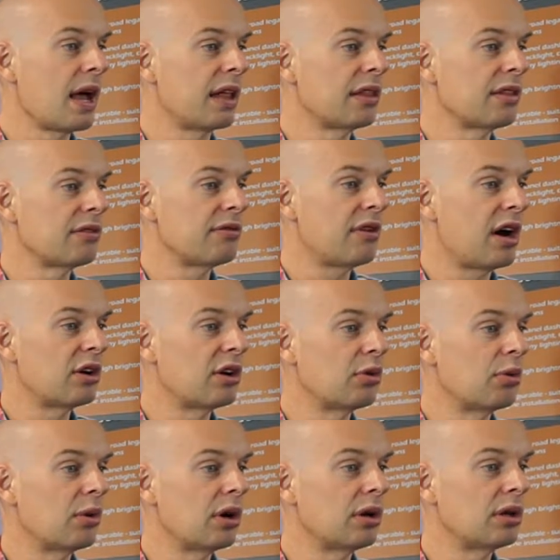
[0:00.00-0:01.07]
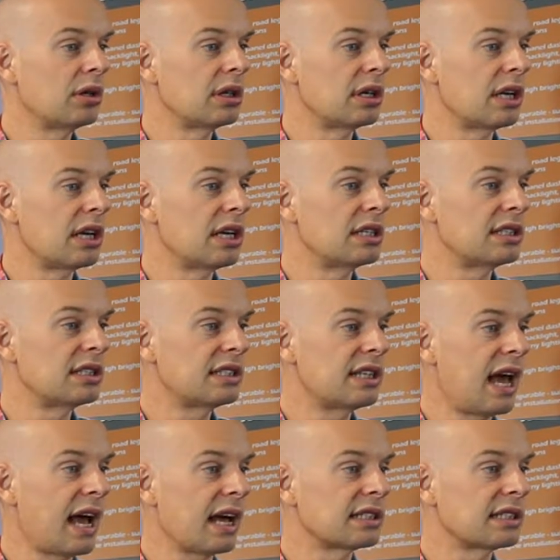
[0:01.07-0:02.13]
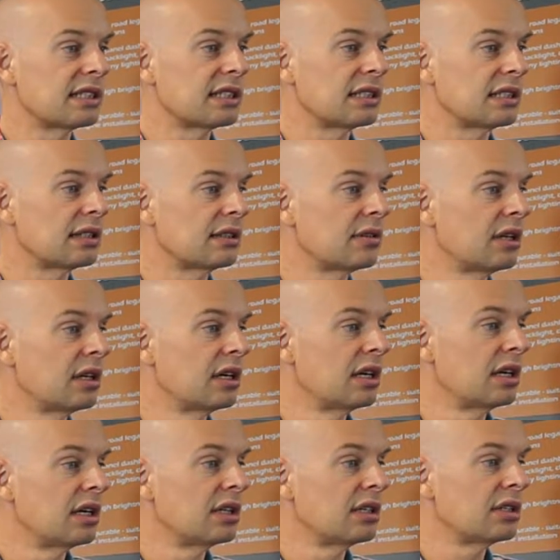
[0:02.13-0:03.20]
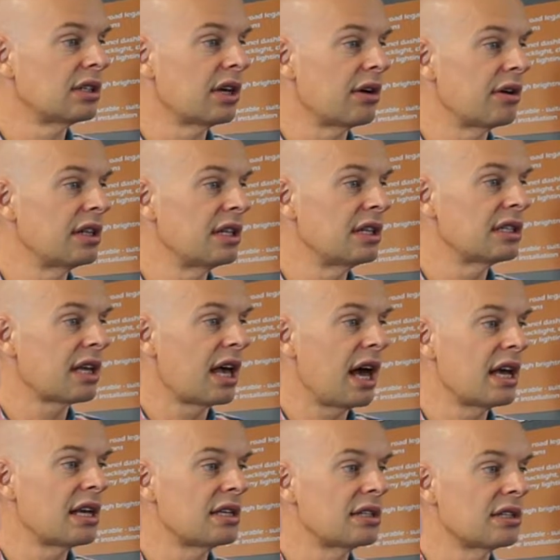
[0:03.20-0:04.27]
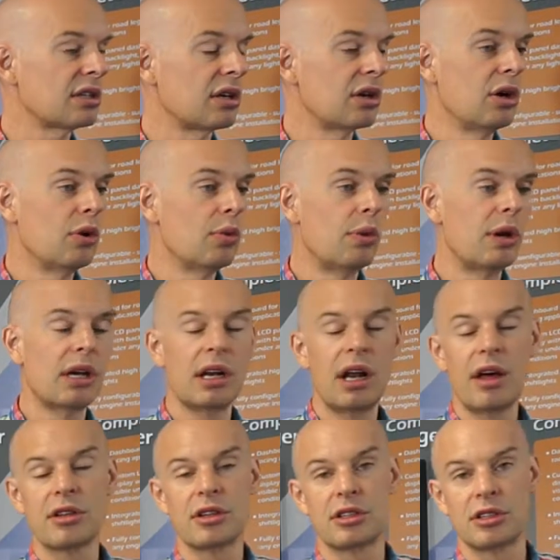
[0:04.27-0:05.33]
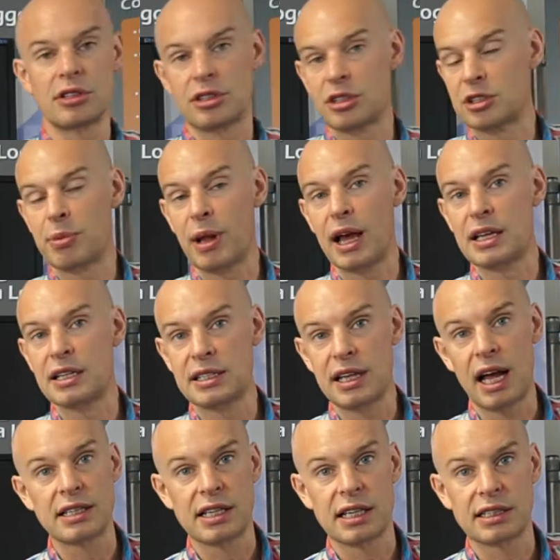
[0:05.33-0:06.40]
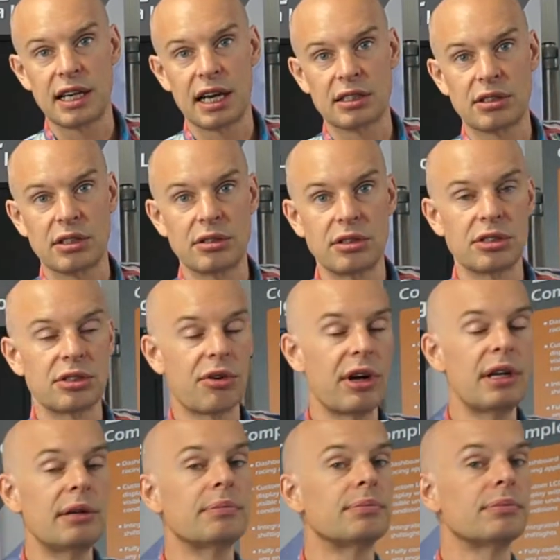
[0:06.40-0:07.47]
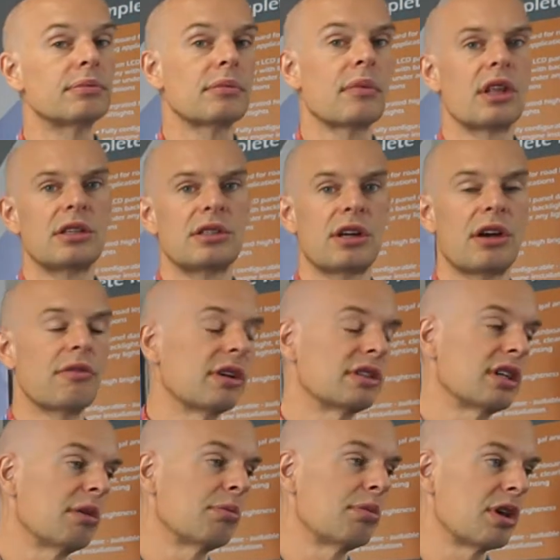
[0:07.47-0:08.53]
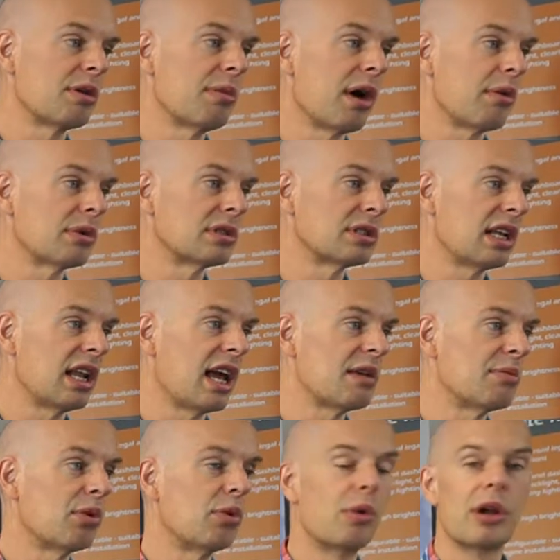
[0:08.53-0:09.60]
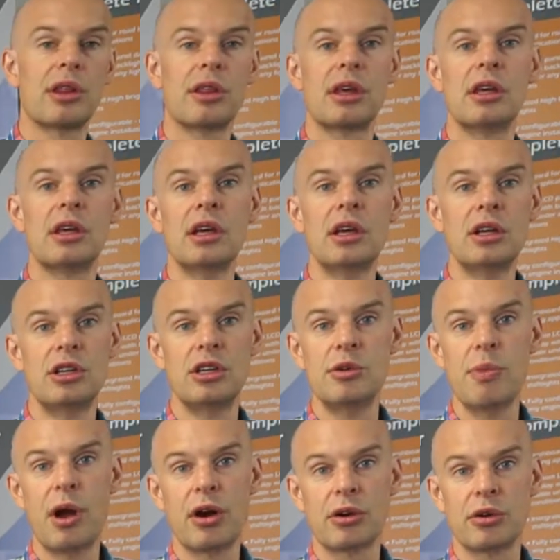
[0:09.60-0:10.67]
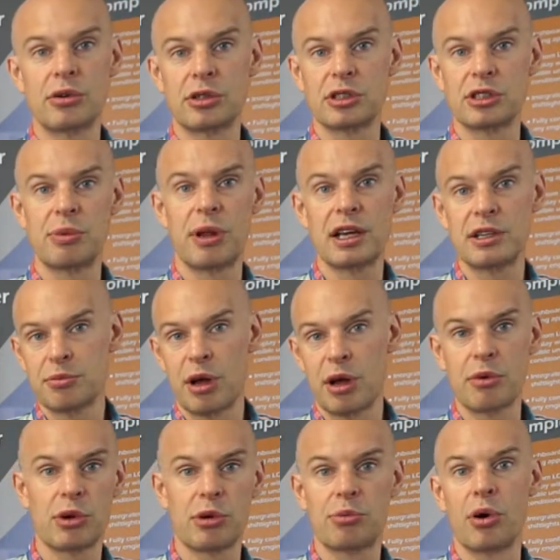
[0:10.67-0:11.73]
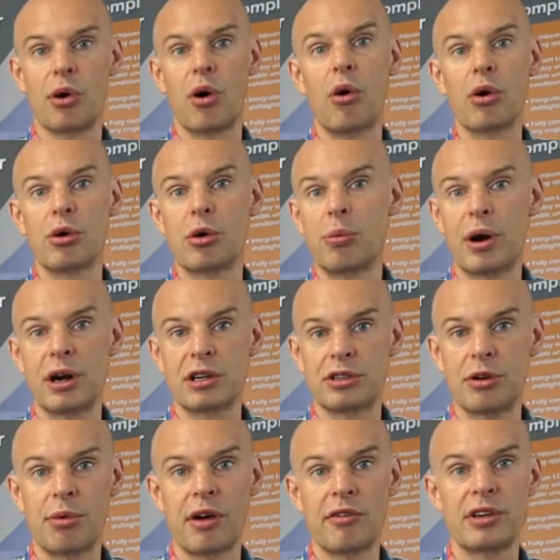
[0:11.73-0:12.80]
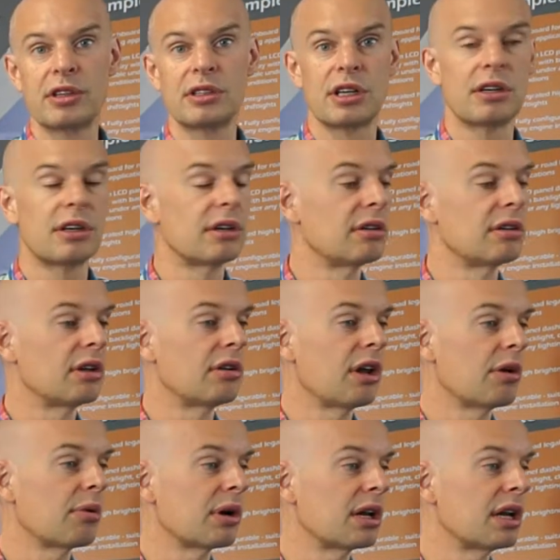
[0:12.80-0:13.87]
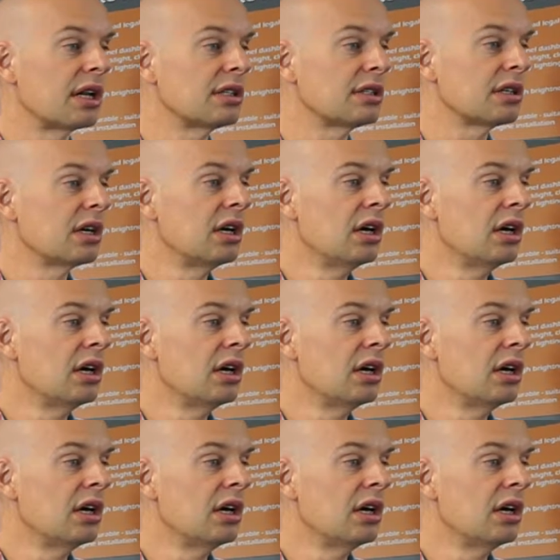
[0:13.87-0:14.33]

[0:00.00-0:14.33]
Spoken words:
And the final one is text. So in this case, we can either just display static text on the screen. So for example, you might want to label one of the numerical displays. You might want to put oil pressure above it so you know what it is.